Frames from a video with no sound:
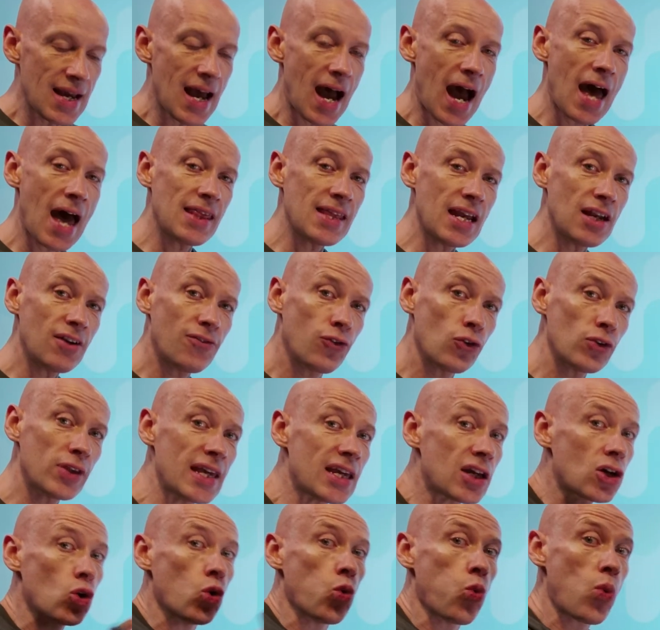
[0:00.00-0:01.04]
And then for the
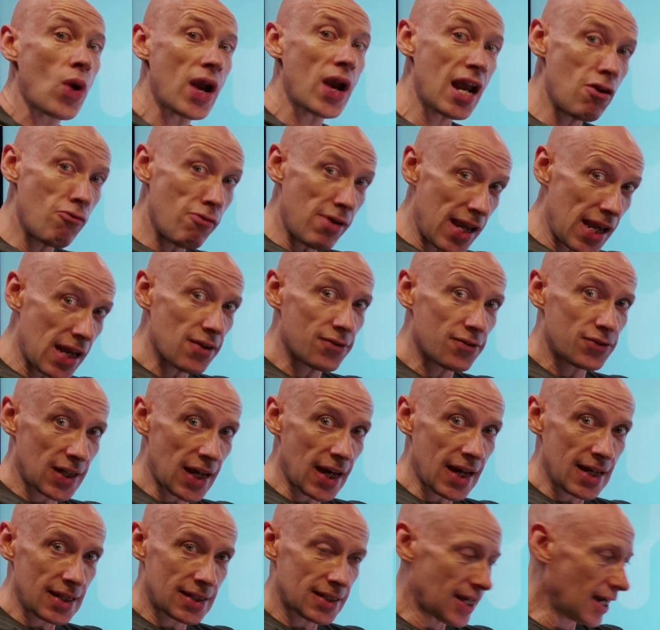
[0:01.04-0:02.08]
querying of
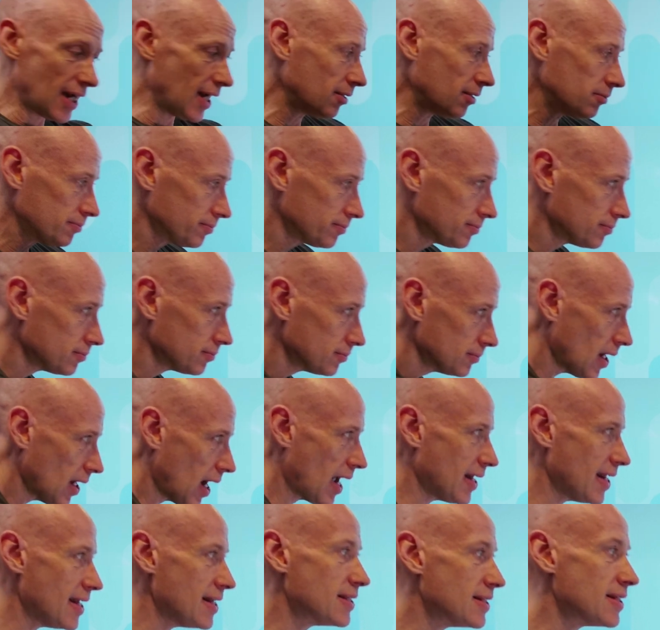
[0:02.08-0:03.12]
data, I
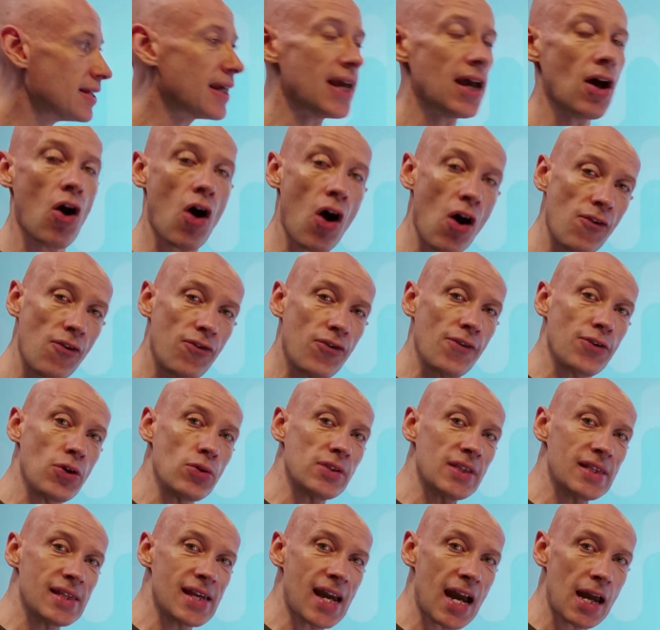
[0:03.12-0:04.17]
need to get off of
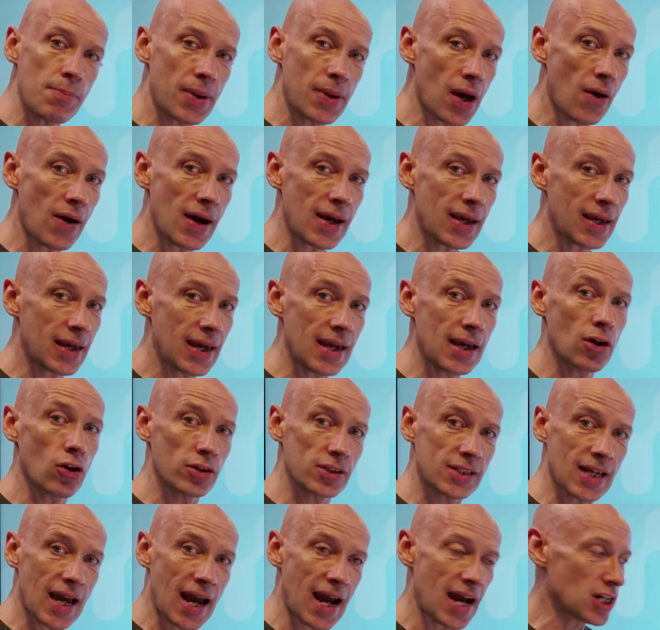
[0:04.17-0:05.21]
using the A P I key and
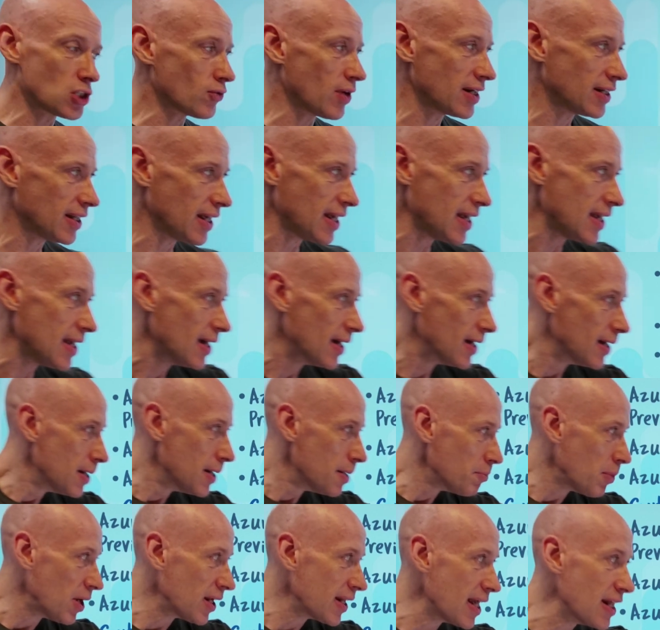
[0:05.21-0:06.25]
onto Azure A D
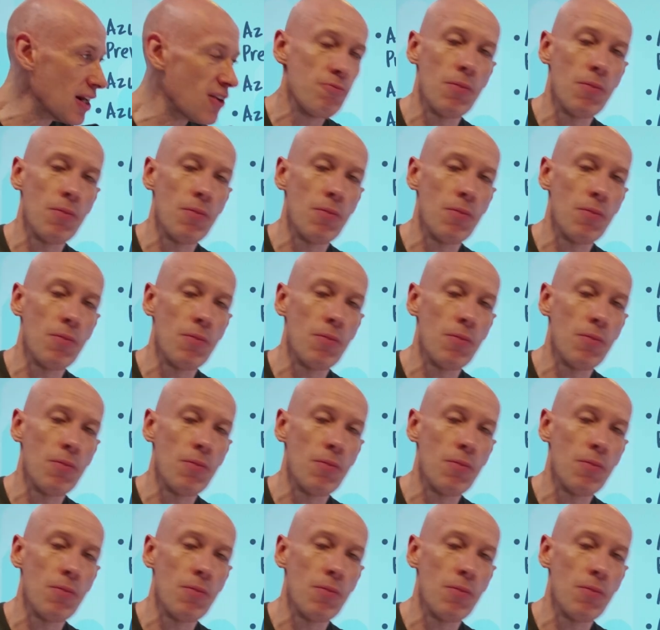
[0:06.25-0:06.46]
by the end of